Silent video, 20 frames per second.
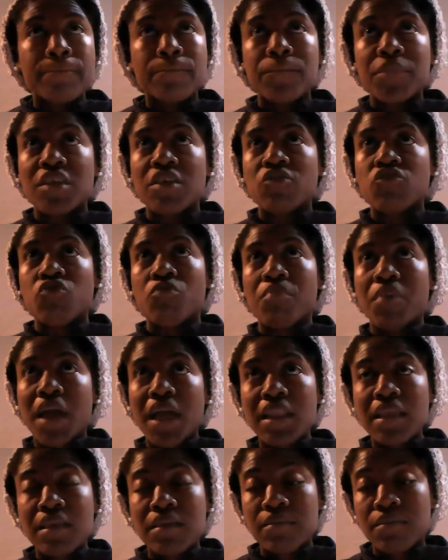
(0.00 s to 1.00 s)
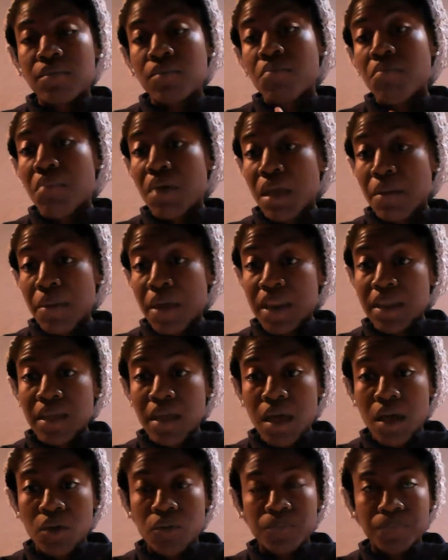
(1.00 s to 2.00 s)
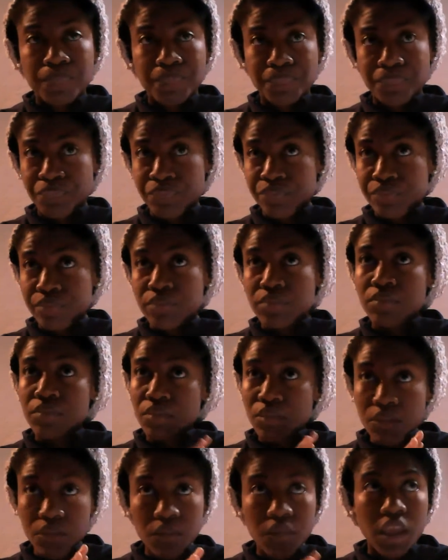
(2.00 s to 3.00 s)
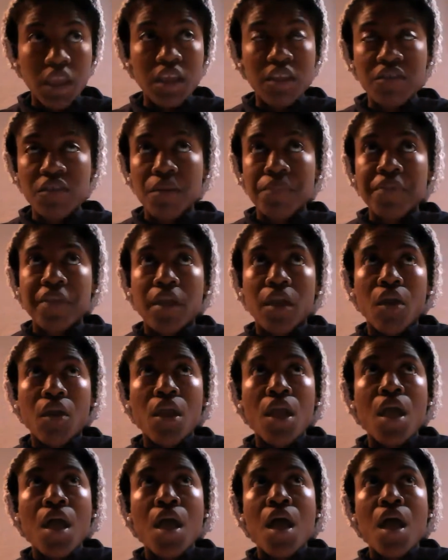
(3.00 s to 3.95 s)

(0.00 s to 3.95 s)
Because your body, my body count, it's up there.